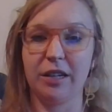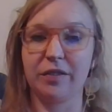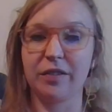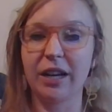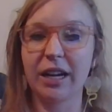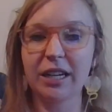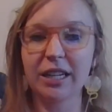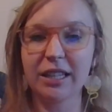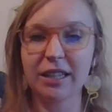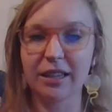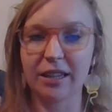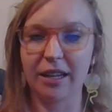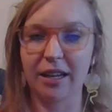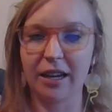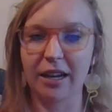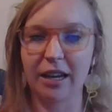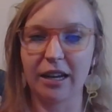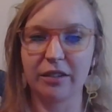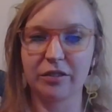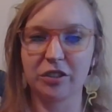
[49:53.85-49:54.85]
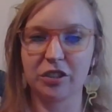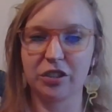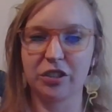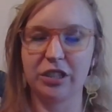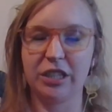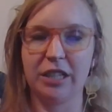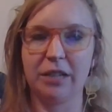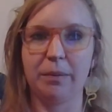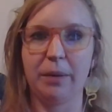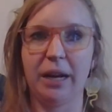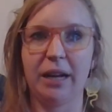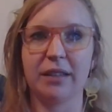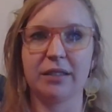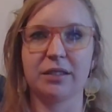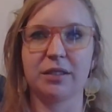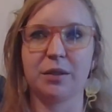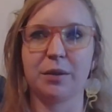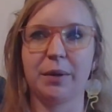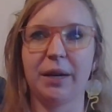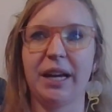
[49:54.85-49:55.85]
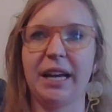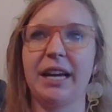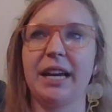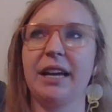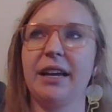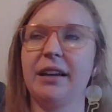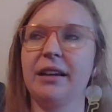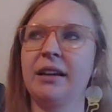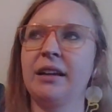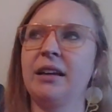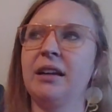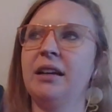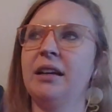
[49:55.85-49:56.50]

if anything, after she had passed away.